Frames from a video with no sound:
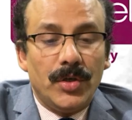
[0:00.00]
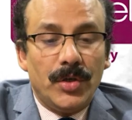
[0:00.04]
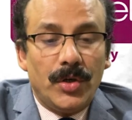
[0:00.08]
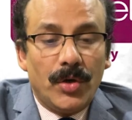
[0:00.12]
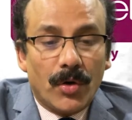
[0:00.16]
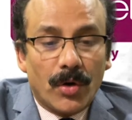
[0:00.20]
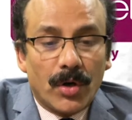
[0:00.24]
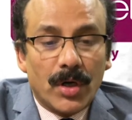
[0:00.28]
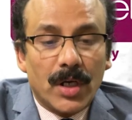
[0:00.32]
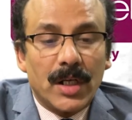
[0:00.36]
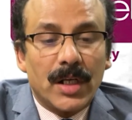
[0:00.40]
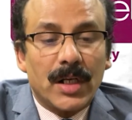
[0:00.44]

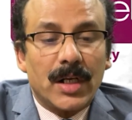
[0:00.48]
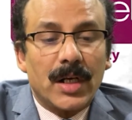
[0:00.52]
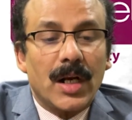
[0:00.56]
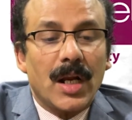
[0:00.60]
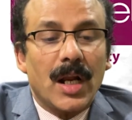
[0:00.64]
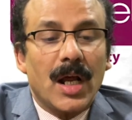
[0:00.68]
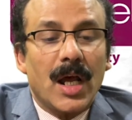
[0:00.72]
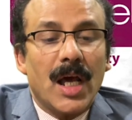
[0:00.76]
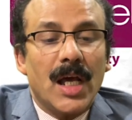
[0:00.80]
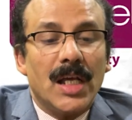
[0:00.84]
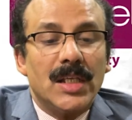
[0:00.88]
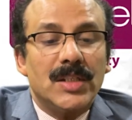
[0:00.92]
donor
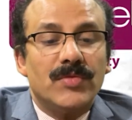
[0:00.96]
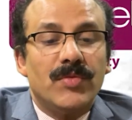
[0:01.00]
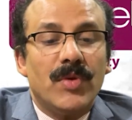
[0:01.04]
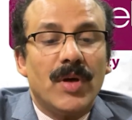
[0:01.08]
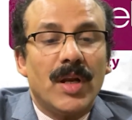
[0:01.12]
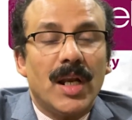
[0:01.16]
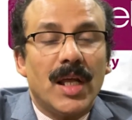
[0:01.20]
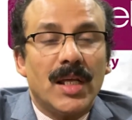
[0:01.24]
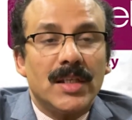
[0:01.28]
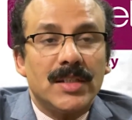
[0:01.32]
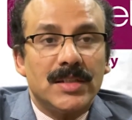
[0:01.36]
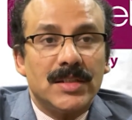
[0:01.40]
as
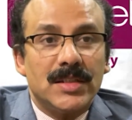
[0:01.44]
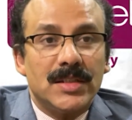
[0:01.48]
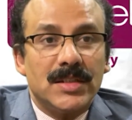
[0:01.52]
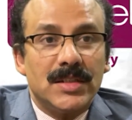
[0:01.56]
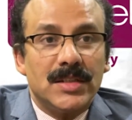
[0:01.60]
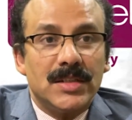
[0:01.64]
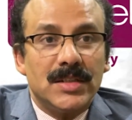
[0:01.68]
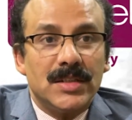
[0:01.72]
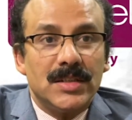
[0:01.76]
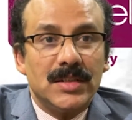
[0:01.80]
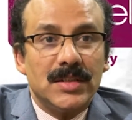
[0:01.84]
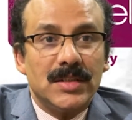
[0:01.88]
well
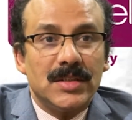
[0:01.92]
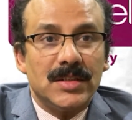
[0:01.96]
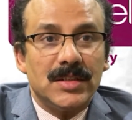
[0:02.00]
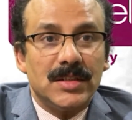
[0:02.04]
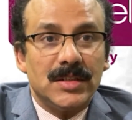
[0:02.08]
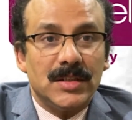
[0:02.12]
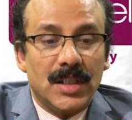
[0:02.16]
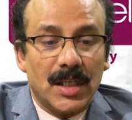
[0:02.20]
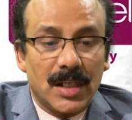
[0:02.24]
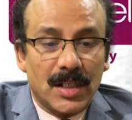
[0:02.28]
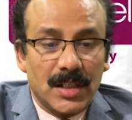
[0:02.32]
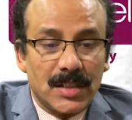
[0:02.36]
as
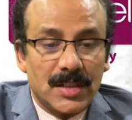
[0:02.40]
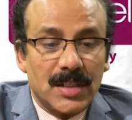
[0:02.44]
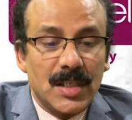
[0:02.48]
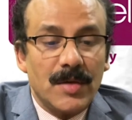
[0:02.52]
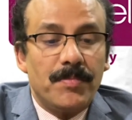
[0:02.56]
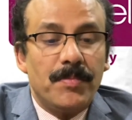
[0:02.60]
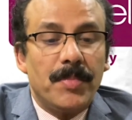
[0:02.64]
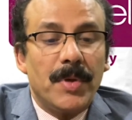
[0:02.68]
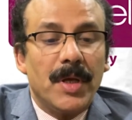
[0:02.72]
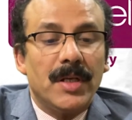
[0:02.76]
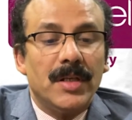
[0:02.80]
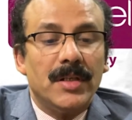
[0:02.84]
the
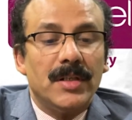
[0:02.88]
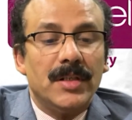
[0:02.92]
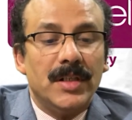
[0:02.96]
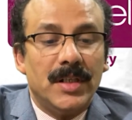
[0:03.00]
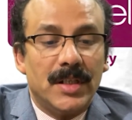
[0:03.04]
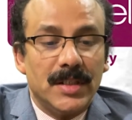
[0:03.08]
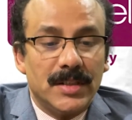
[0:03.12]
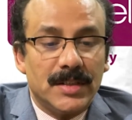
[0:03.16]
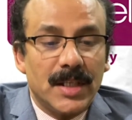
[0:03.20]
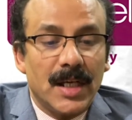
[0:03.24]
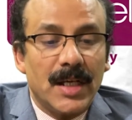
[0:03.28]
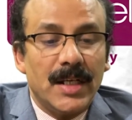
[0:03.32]
recipient
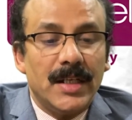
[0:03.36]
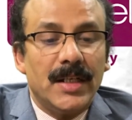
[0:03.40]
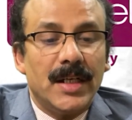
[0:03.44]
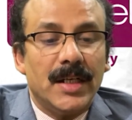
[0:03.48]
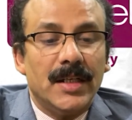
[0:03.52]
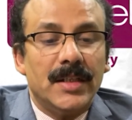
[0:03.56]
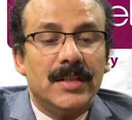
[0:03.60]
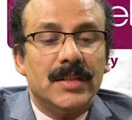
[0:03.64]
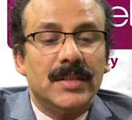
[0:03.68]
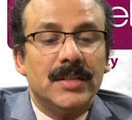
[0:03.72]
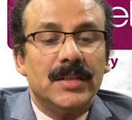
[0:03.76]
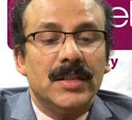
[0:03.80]

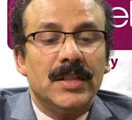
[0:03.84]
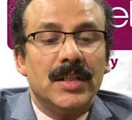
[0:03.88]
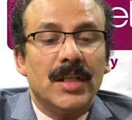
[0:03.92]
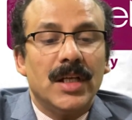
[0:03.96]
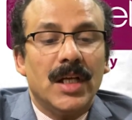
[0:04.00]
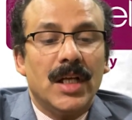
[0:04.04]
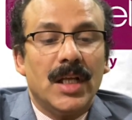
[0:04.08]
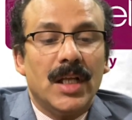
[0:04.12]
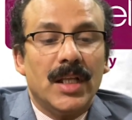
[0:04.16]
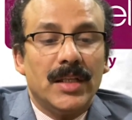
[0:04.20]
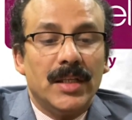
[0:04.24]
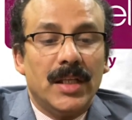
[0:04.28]
decided,
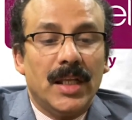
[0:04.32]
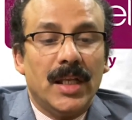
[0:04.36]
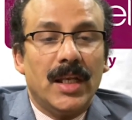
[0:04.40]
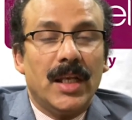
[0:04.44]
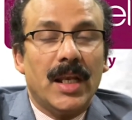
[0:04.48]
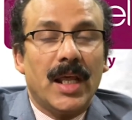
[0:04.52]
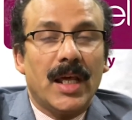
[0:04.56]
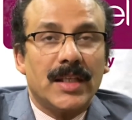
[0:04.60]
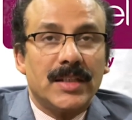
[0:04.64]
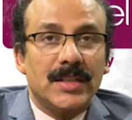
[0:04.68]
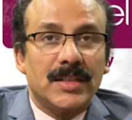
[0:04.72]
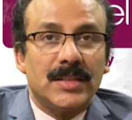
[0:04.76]
the
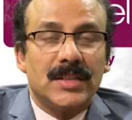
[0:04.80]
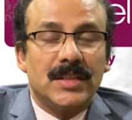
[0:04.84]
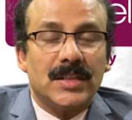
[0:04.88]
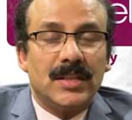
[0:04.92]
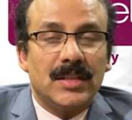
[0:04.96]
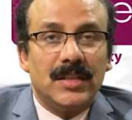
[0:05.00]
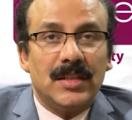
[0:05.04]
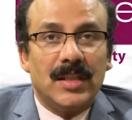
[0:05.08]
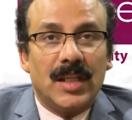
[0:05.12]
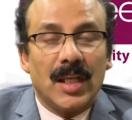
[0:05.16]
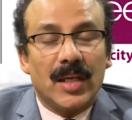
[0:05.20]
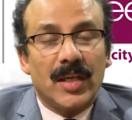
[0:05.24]
next
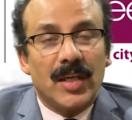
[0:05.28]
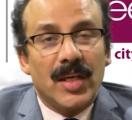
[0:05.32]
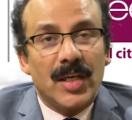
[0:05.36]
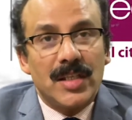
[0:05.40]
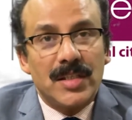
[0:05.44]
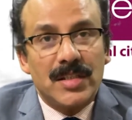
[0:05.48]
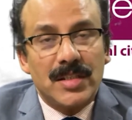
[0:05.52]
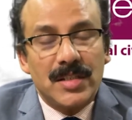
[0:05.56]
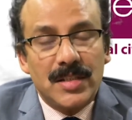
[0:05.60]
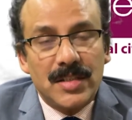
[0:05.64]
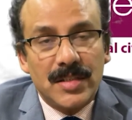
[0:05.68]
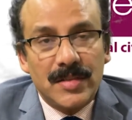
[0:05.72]
thing
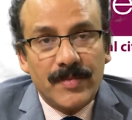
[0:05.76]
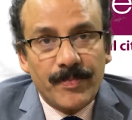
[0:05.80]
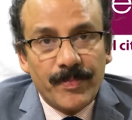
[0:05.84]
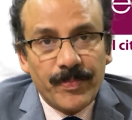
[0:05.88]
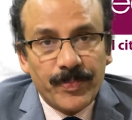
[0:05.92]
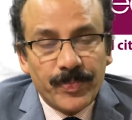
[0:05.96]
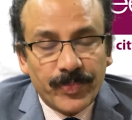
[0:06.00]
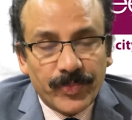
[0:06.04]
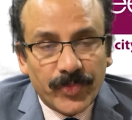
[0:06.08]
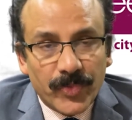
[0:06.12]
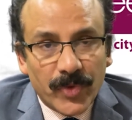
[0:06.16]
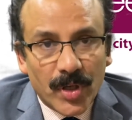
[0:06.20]
is
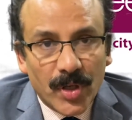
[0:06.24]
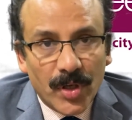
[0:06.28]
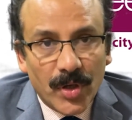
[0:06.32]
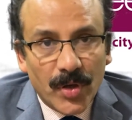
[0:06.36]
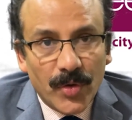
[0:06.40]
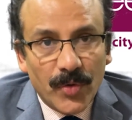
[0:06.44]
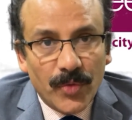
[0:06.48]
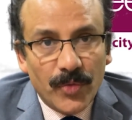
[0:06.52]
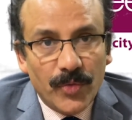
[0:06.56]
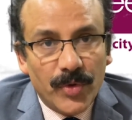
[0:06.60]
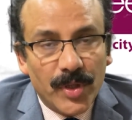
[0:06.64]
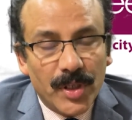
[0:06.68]

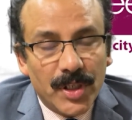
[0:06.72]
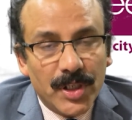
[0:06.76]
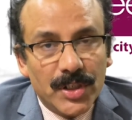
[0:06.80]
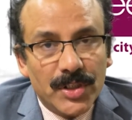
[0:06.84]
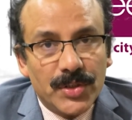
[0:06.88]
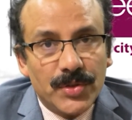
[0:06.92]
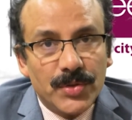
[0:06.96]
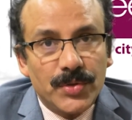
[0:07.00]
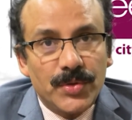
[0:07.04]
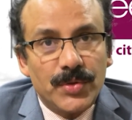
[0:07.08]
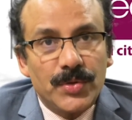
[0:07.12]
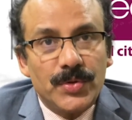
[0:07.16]
we need
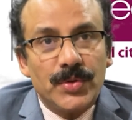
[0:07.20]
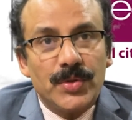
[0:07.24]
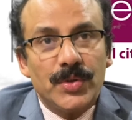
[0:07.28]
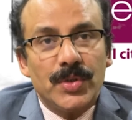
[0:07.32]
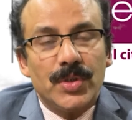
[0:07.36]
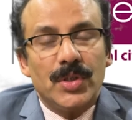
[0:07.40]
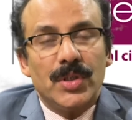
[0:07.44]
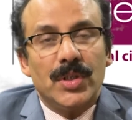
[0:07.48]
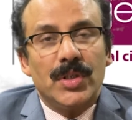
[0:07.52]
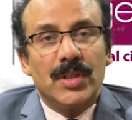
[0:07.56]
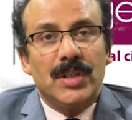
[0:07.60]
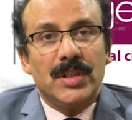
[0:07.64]
to
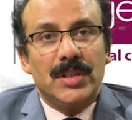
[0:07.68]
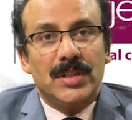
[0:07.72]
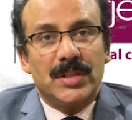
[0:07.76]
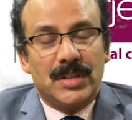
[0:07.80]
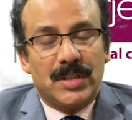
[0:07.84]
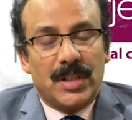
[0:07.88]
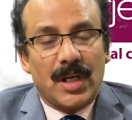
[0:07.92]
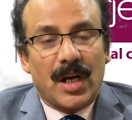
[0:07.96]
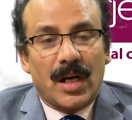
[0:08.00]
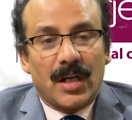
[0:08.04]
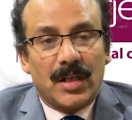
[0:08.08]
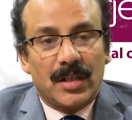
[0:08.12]

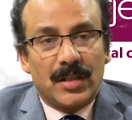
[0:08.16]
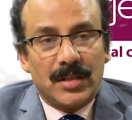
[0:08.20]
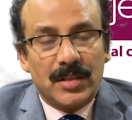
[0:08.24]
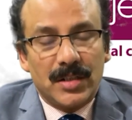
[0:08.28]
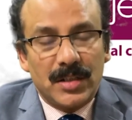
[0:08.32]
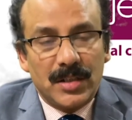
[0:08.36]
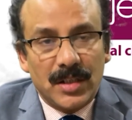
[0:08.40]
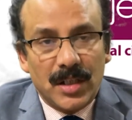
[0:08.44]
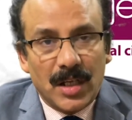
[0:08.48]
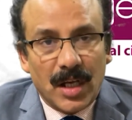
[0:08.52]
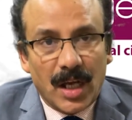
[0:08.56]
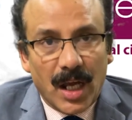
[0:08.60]
start
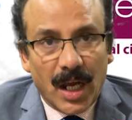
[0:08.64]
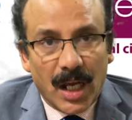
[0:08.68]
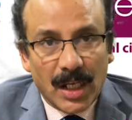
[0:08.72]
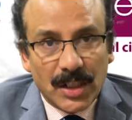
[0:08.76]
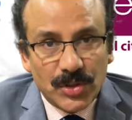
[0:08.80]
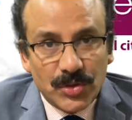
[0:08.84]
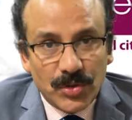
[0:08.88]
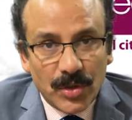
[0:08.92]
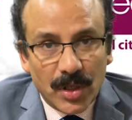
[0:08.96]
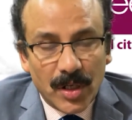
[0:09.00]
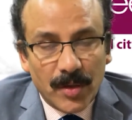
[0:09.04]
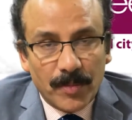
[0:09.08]

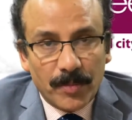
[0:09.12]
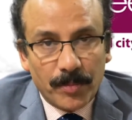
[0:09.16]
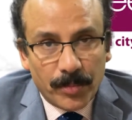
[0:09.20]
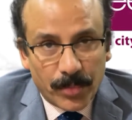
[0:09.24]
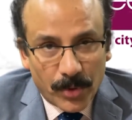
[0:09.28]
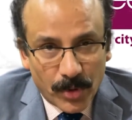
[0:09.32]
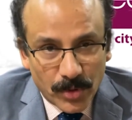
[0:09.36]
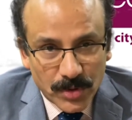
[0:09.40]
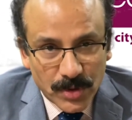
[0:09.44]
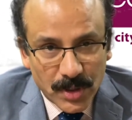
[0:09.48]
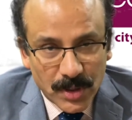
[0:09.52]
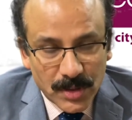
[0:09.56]
actual
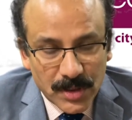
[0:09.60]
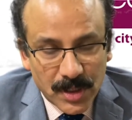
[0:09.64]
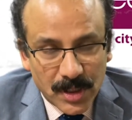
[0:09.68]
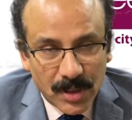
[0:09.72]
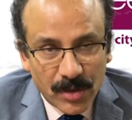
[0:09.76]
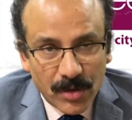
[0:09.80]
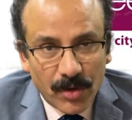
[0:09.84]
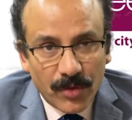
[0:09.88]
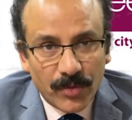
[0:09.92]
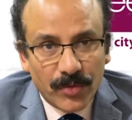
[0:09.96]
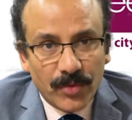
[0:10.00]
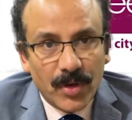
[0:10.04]
processing
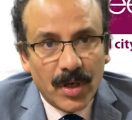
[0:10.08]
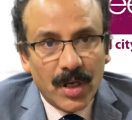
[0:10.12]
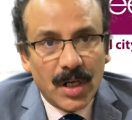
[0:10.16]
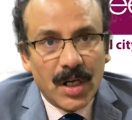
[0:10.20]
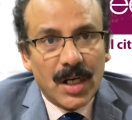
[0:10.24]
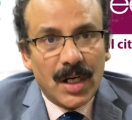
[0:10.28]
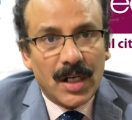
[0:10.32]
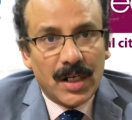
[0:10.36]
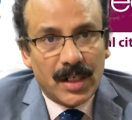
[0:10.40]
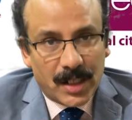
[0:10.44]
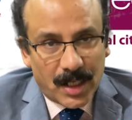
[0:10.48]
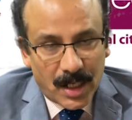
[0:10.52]
of
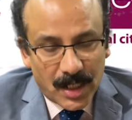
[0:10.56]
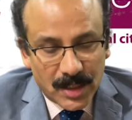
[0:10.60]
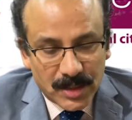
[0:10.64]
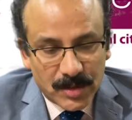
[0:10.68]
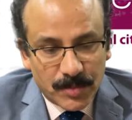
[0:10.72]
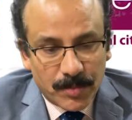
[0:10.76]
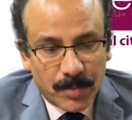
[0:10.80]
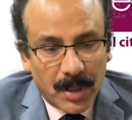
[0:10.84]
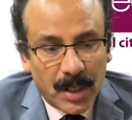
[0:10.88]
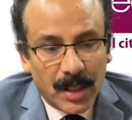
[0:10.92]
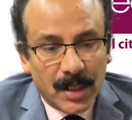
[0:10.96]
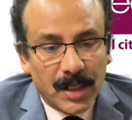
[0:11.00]

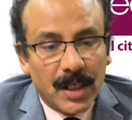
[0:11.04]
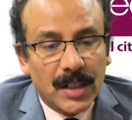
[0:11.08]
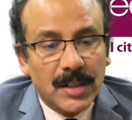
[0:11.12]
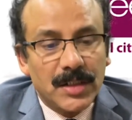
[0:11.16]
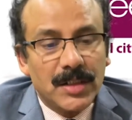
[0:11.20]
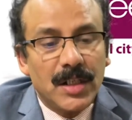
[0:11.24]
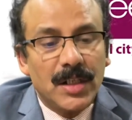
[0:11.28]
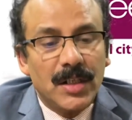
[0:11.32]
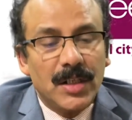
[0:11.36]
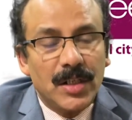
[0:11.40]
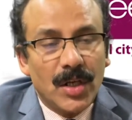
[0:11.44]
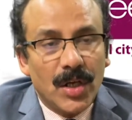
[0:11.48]

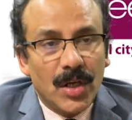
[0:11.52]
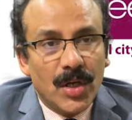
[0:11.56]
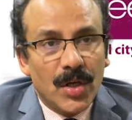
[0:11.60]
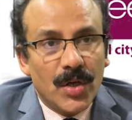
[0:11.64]
transplantation,